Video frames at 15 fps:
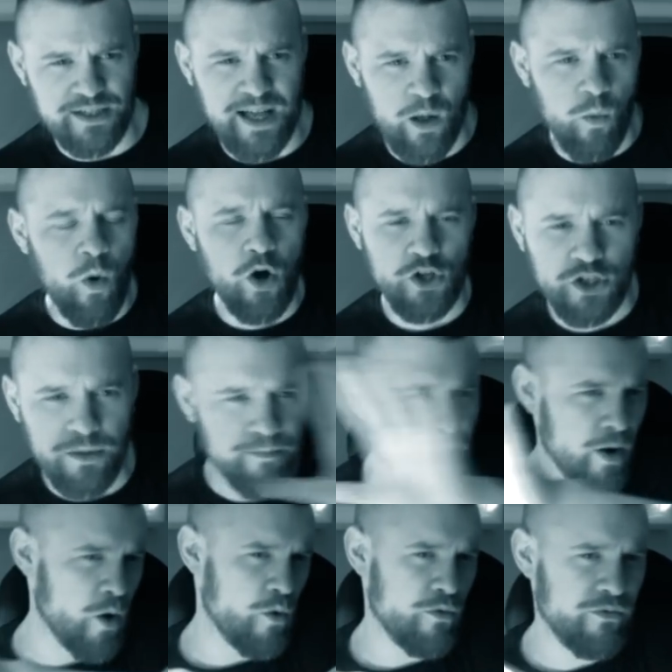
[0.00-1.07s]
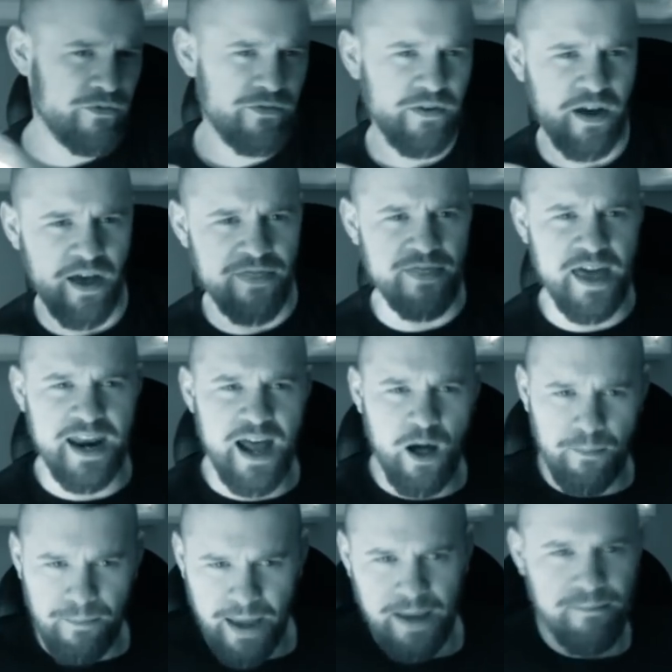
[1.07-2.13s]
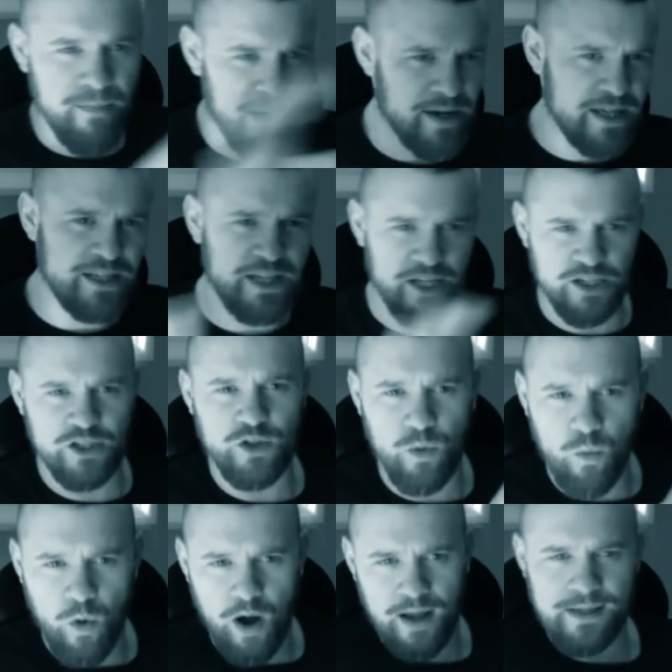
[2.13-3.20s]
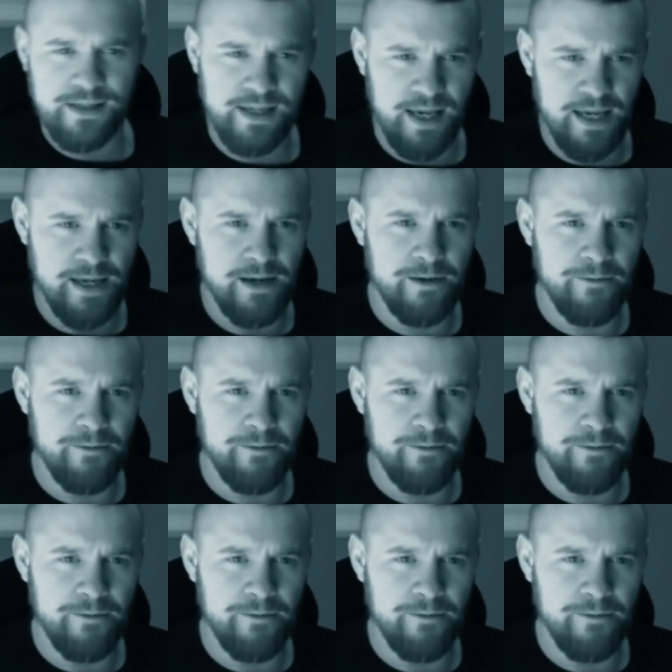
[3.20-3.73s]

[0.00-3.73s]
I'll watch them both, and then I'll make my decisions on what I see.